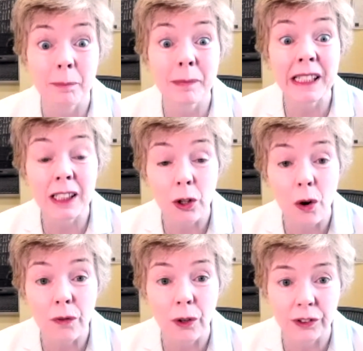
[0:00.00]
median
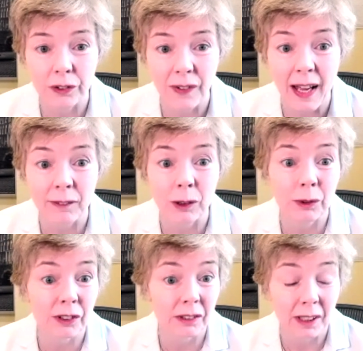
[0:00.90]
overall survival
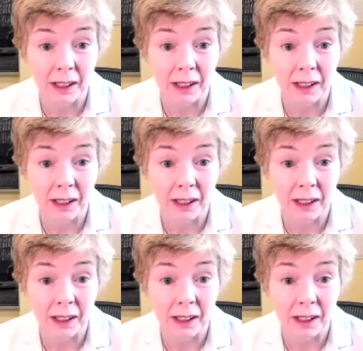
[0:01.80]
was